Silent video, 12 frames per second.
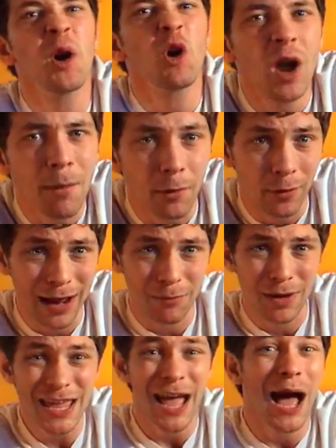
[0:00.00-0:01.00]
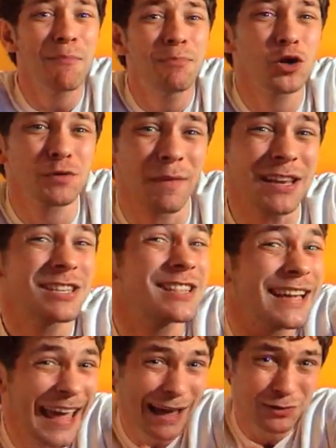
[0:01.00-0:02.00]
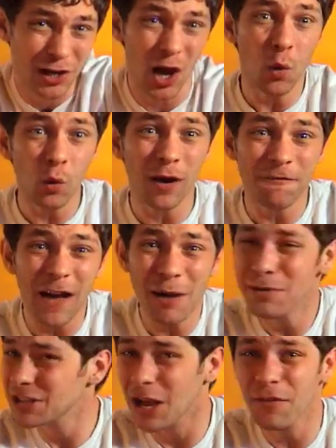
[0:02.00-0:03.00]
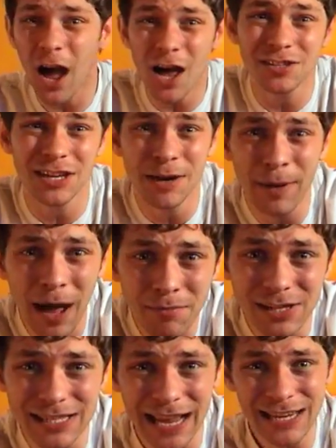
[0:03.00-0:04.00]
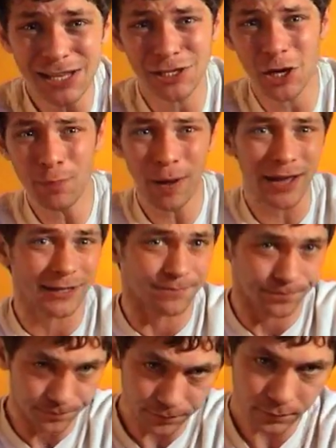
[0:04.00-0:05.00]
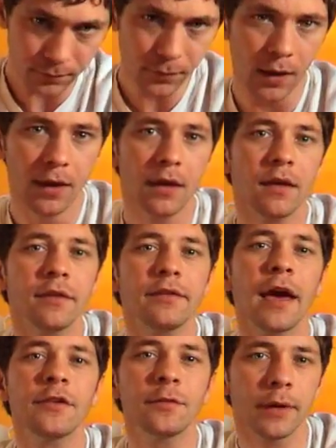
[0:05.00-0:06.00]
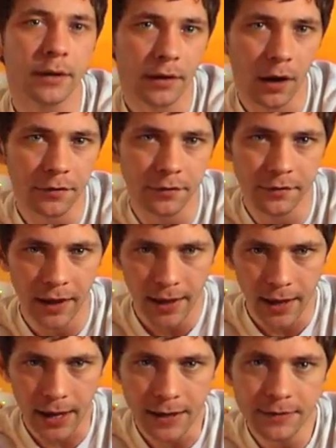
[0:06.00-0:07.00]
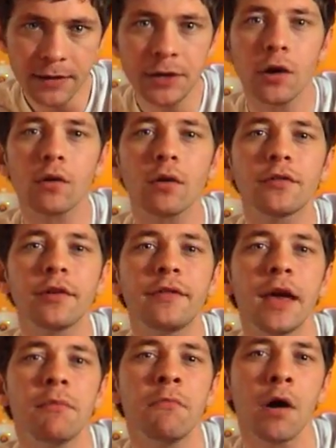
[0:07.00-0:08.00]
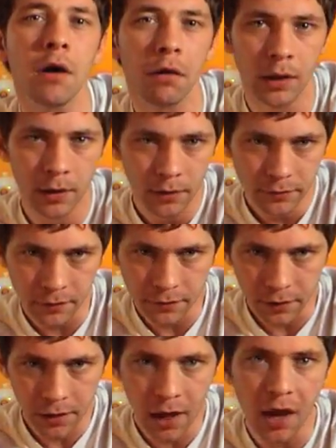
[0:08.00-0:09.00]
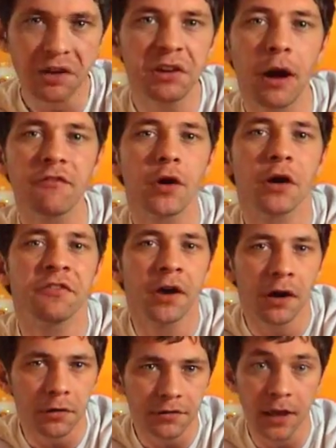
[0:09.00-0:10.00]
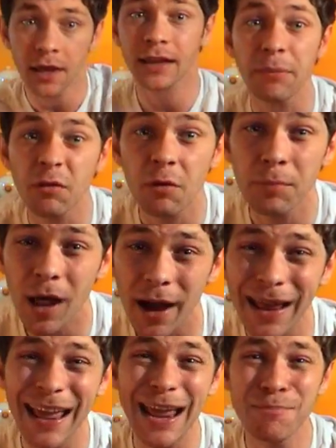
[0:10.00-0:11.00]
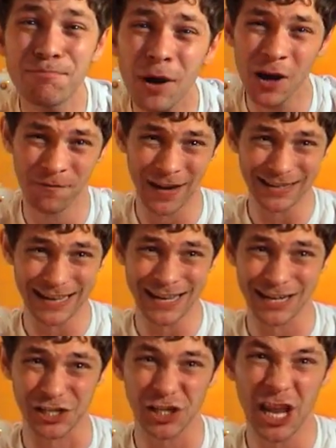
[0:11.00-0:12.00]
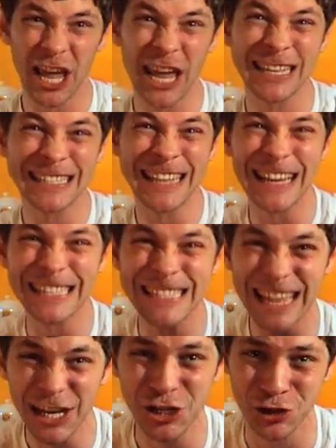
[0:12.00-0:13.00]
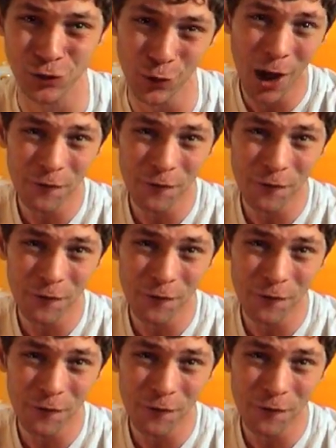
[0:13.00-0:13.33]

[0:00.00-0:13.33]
put her arm around me and pushed me to the counter, where I found myself asking about a Mercedes coupe. That will cost 80 euros a day more than the car you have ordered, came the reply in perfect English in a sensational